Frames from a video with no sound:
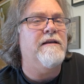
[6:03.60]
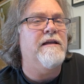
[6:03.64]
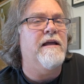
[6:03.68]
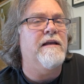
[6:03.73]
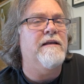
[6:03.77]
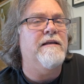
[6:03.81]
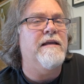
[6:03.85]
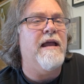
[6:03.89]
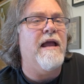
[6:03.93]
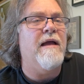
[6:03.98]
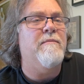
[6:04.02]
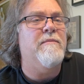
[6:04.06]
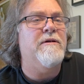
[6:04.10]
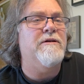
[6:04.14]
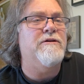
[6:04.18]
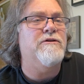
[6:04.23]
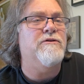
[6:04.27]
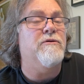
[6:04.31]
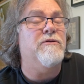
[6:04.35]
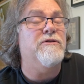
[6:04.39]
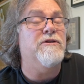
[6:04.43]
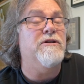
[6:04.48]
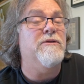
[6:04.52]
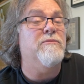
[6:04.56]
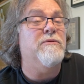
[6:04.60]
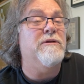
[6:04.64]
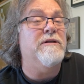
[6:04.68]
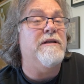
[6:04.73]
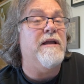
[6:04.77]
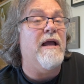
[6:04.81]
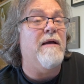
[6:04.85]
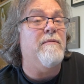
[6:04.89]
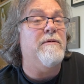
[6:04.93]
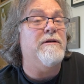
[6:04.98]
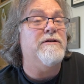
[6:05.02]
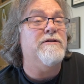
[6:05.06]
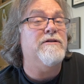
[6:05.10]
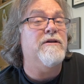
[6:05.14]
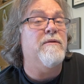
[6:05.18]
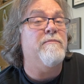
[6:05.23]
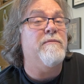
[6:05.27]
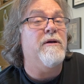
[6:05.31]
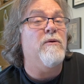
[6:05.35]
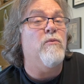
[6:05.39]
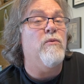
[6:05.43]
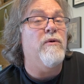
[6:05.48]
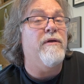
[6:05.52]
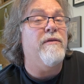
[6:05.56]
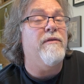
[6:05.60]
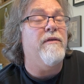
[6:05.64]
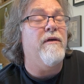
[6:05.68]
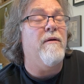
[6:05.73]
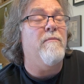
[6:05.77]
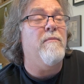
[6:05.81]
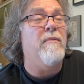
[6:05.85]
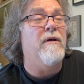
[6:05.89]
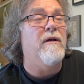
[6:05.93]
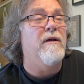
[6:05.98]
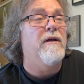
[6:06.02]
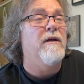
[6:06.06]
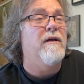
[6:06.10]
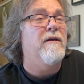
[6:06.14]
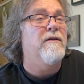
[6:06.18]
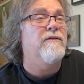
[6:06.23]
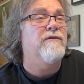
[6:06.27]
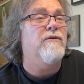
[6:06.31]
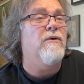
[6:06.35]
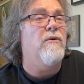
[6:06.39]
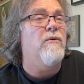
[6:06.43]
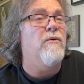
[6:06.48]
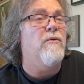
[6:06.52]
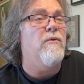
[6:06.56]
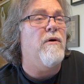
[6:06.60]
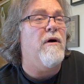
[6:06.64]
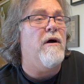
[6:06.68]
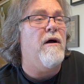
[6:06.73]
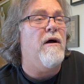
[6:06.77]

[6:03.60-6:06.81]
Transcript: get damaged or she would damage something with them. So